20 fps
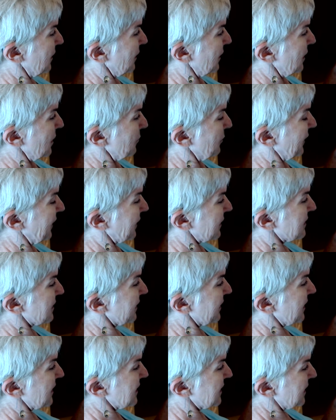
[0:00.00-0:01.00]
because
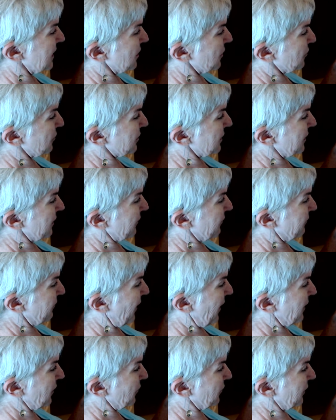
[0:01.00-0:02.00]
of the cinders in the
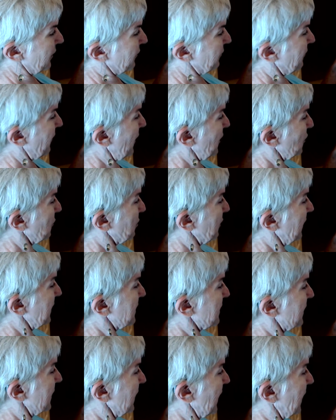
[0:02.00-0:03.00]
fire in the
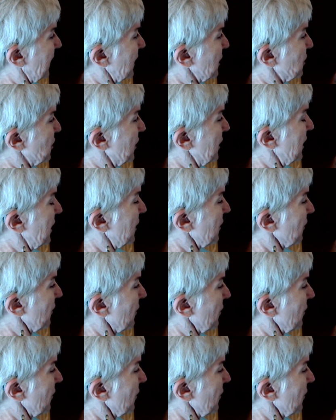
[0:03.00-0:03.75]
fireplace in the kitchen here."